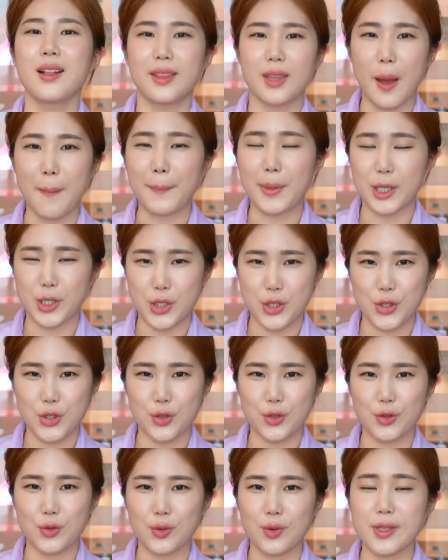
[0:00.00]
Number
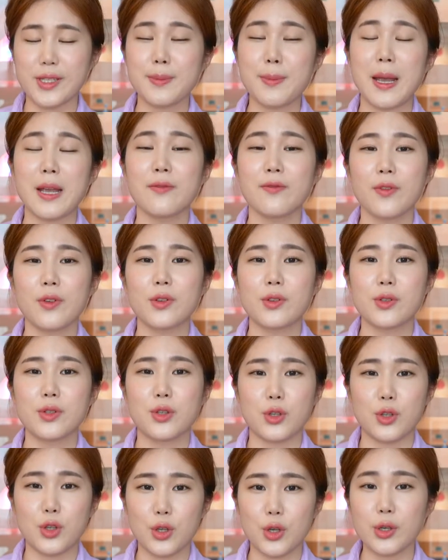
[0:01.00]
2.
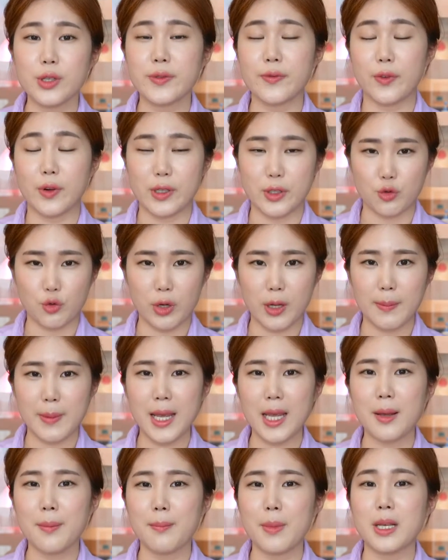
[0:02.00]
Smartphones you use for
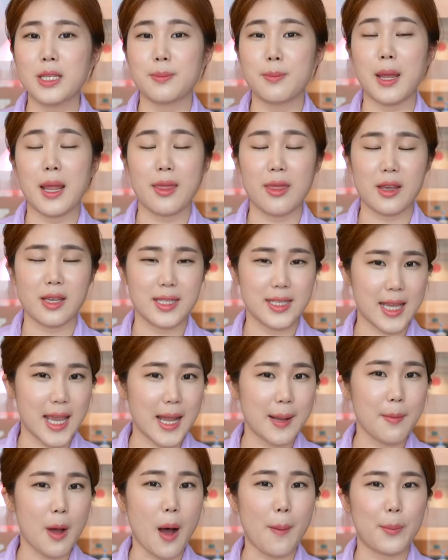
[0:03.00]
streaming must be in the
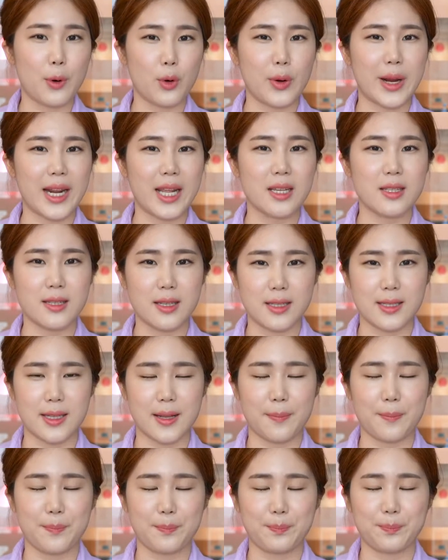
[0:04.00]
same operating system.